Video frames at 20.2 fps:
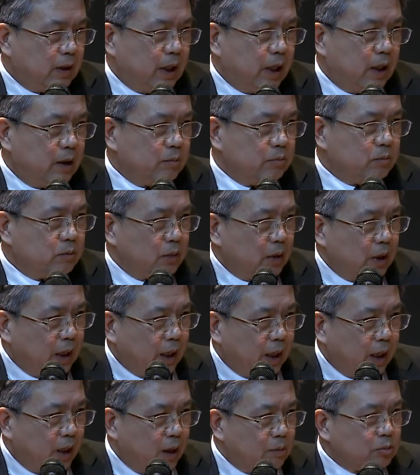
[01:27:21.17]
I'm
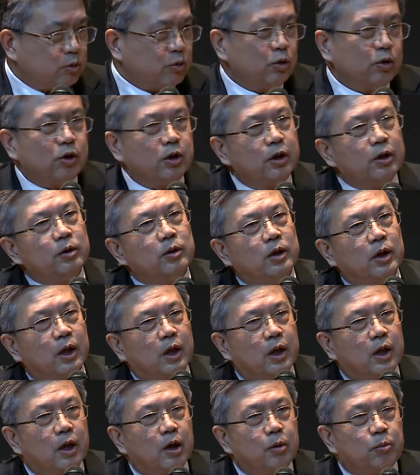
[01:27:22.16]
absolutely
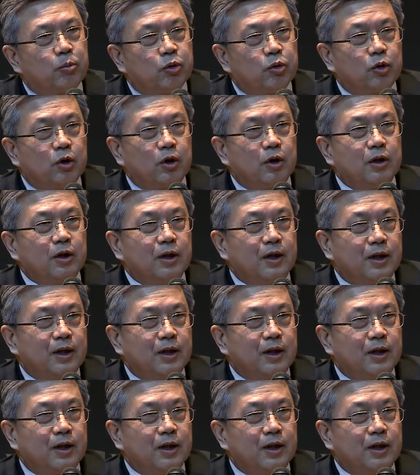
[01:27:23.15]
a pro